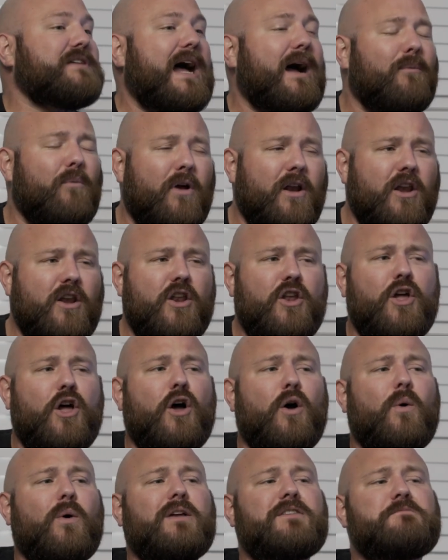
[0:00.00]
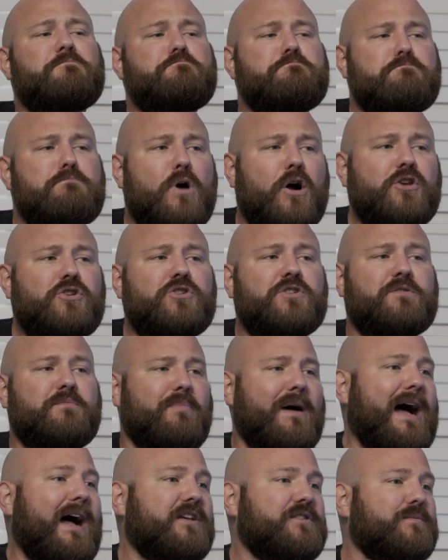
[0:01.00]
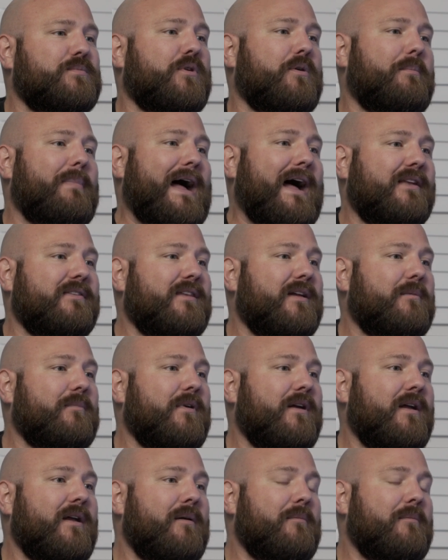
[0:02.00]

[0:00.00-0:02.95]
I want to know as much as possible about them